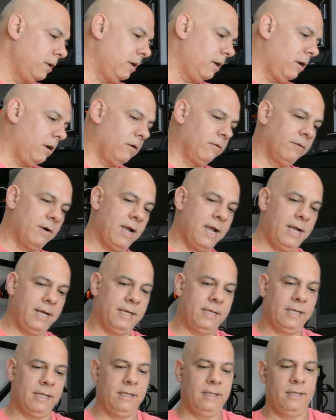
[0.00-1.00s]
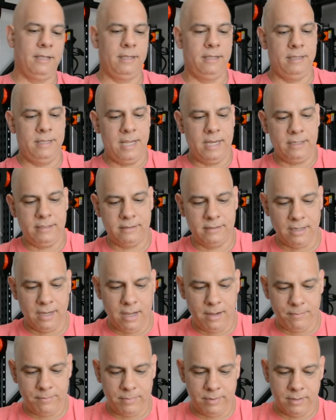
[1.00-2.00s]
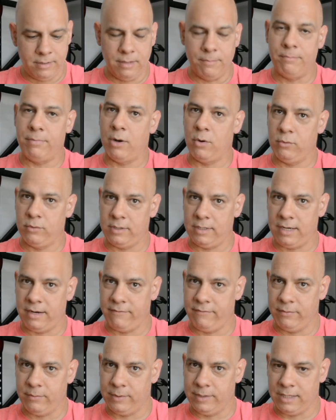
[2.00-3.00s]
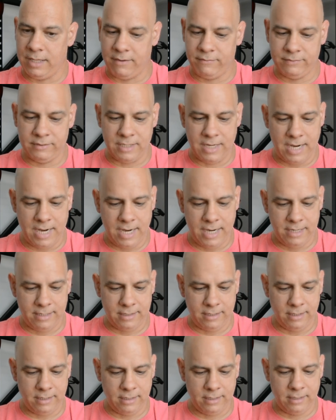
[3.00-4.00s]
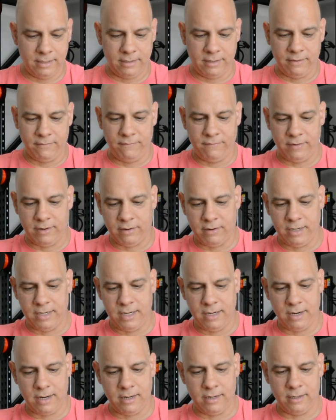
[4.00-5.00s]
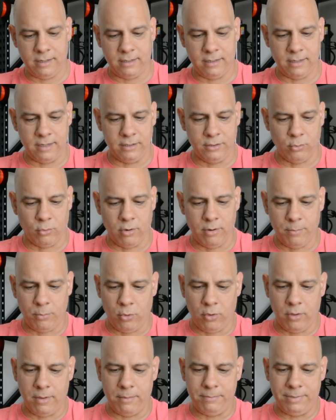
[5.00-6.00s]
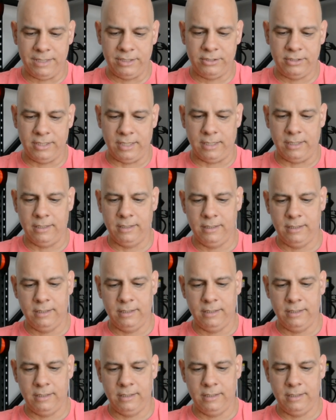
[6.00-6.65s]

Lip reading: All right, next up, the boat that everyone loves to hate, the very adorable Benchy.